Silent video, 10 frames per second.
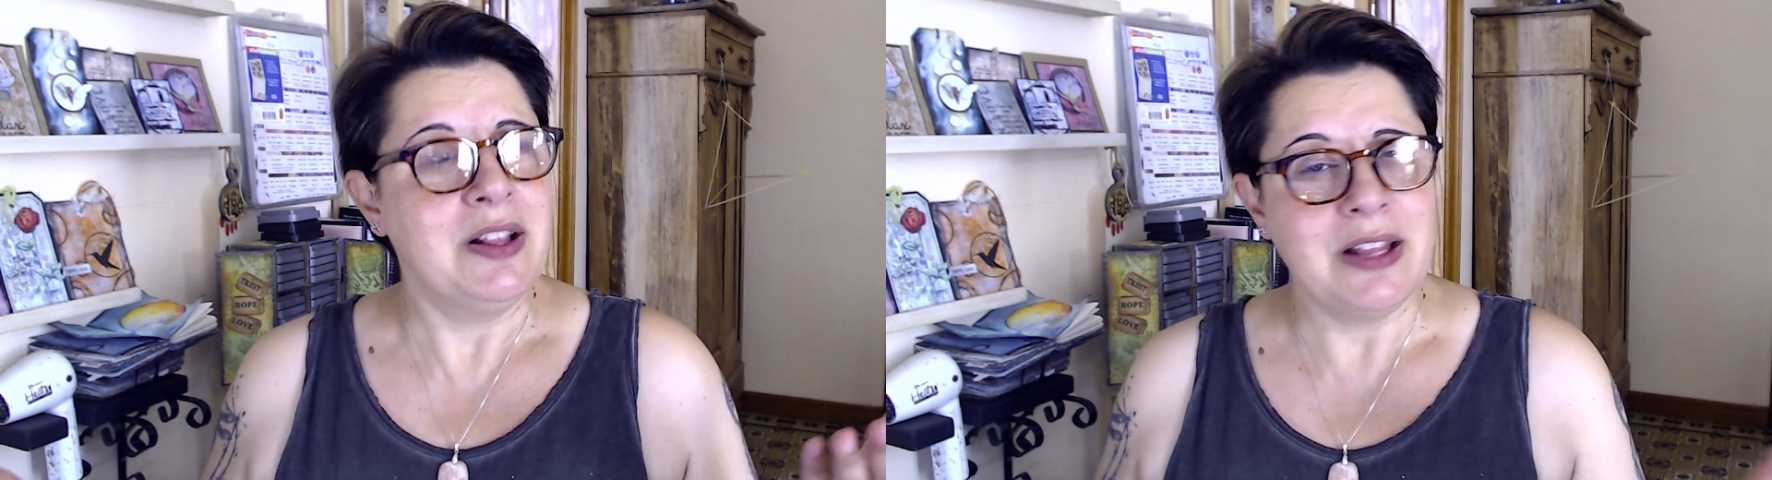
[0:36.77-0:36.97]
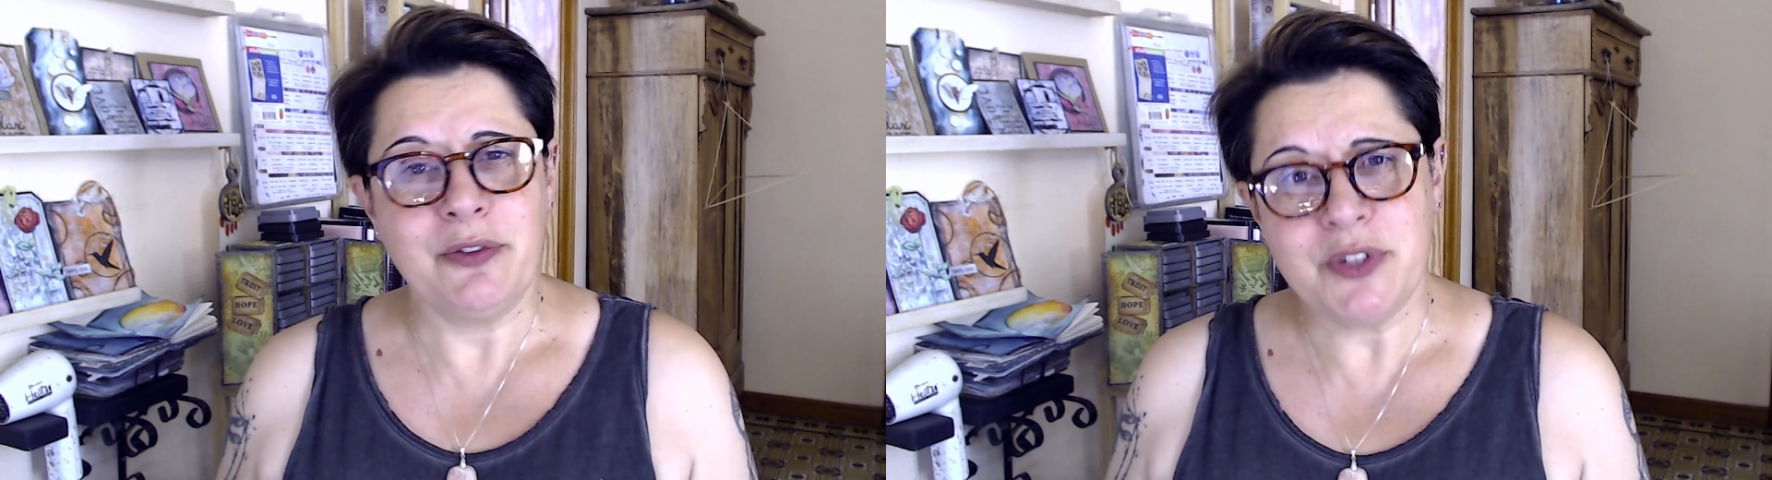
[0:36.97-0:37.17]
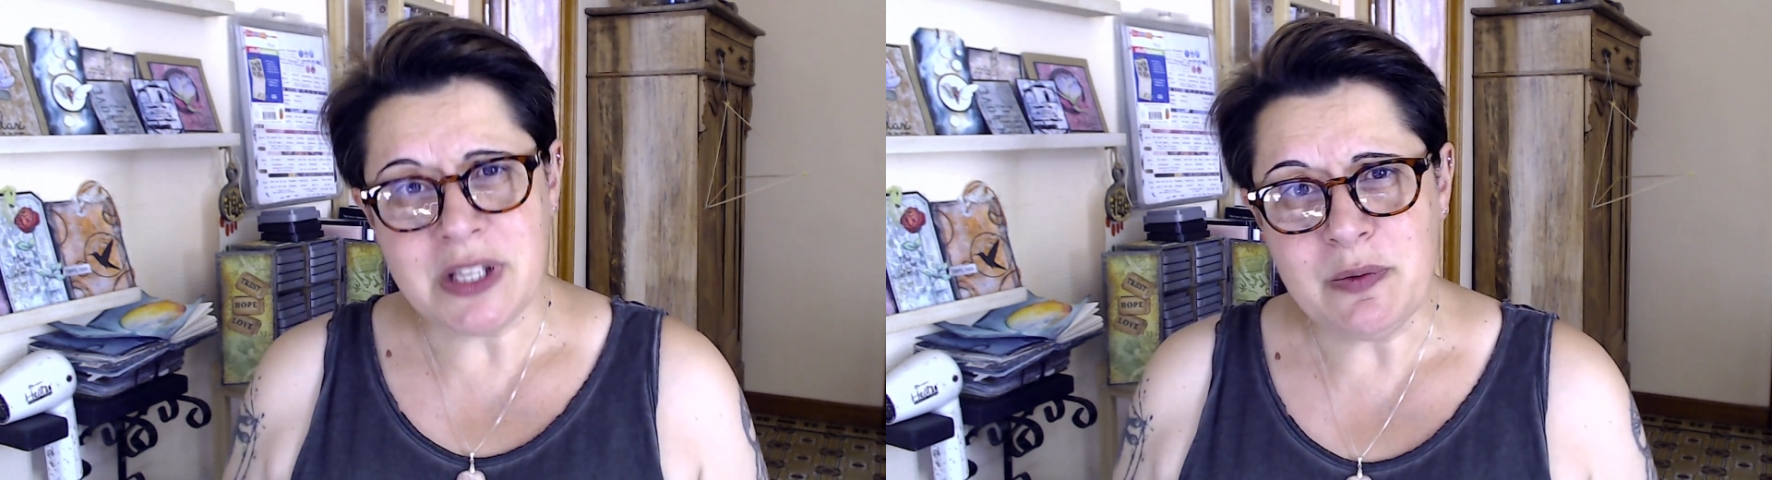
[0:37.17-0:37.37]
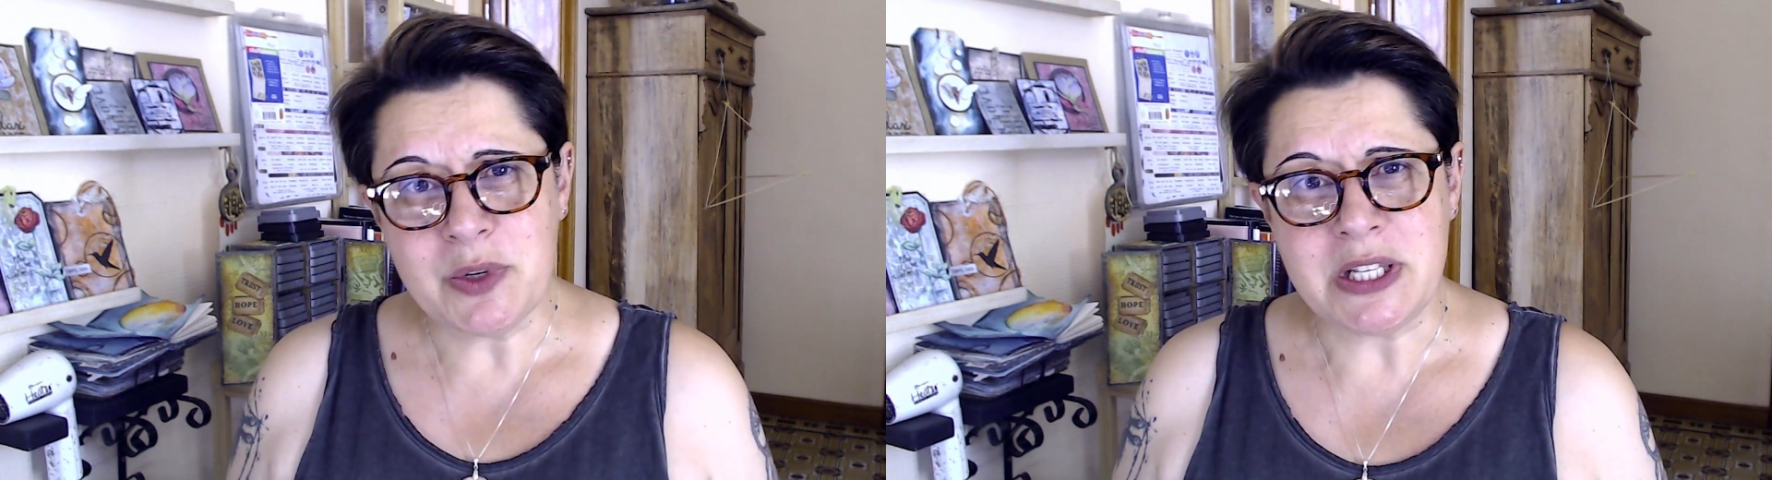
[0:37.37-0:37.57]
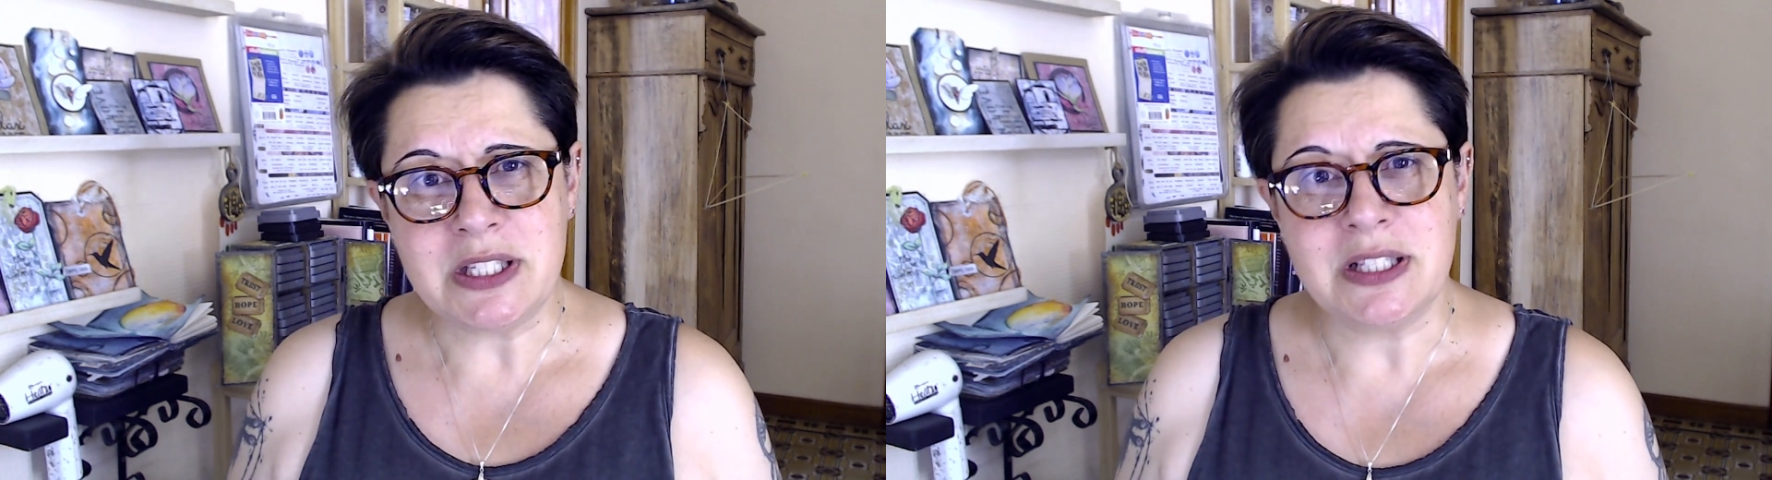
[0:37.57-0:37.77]
Now, for some
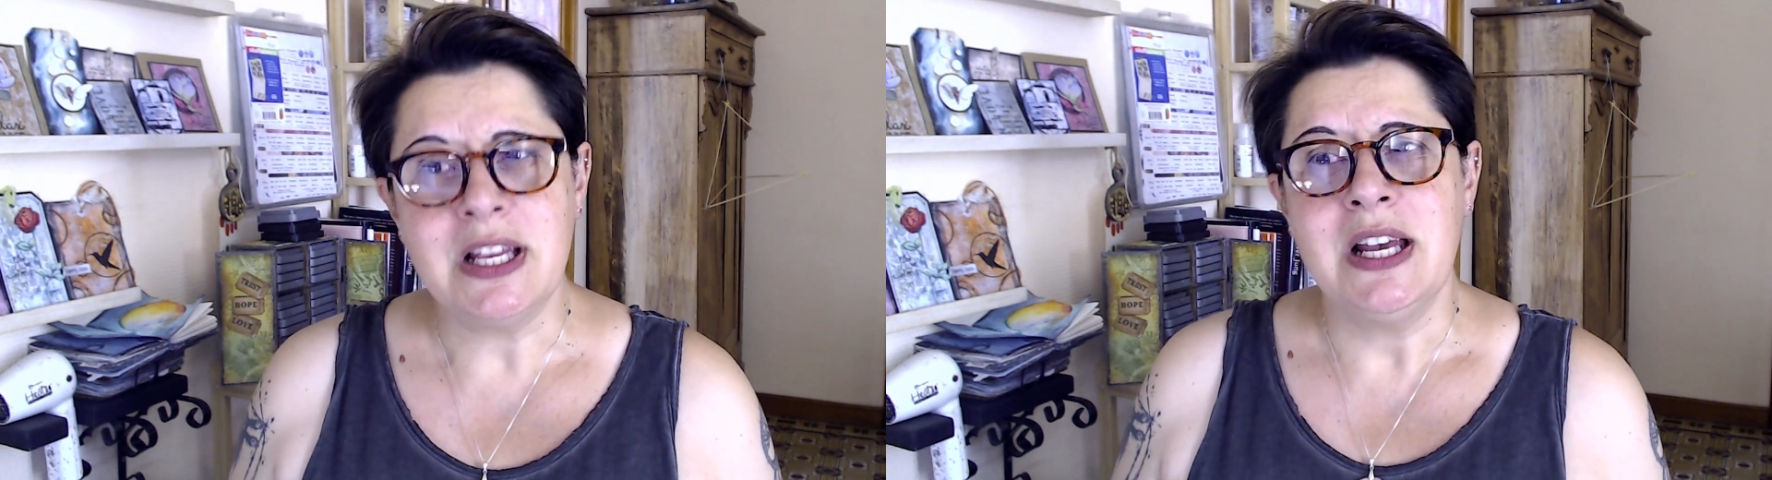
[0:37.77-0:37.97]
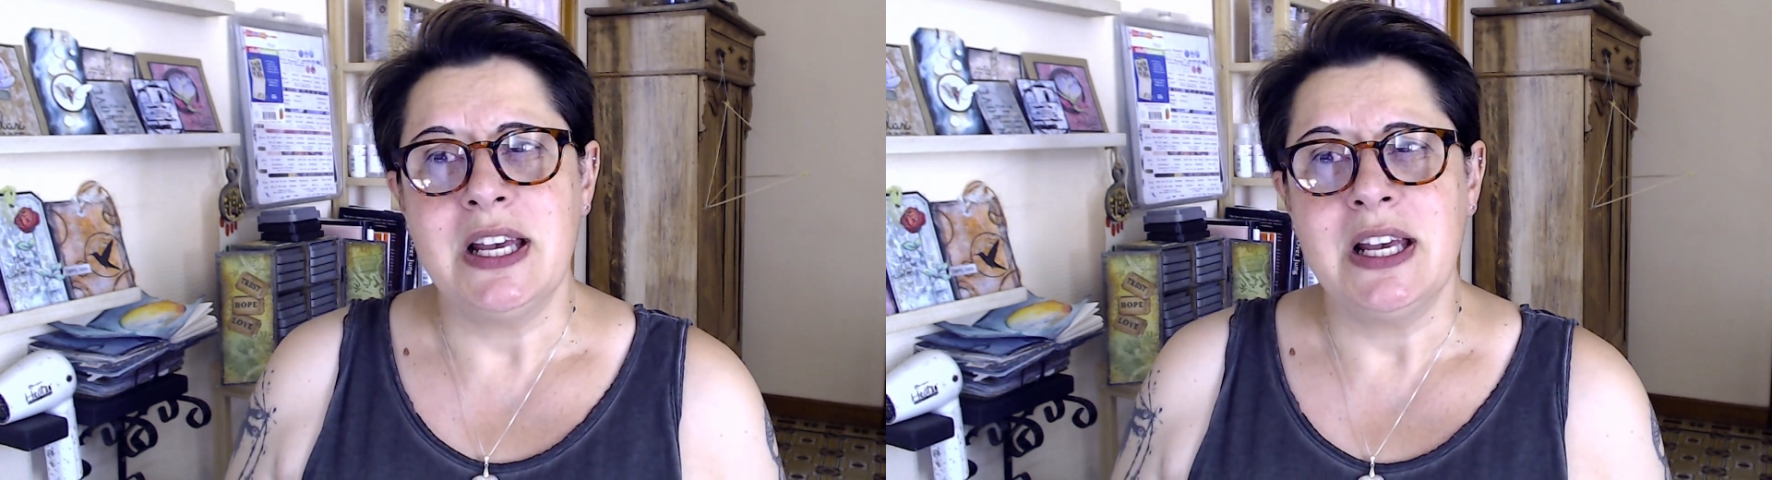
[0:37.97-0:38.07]
reason,